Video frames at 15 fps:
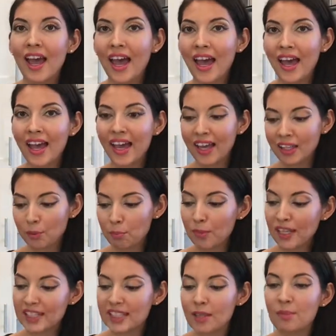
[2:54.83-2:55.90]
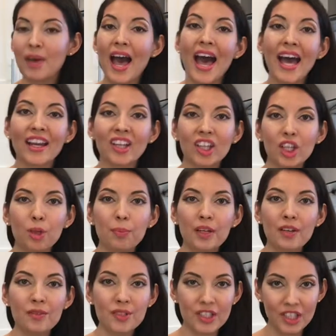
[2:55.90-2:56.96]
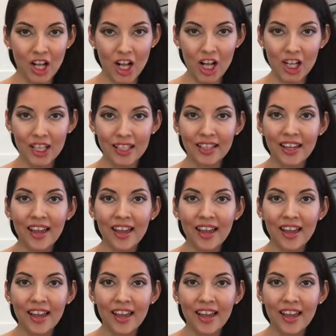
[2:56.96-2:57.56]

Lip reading: and mix them, add a little bit of salt,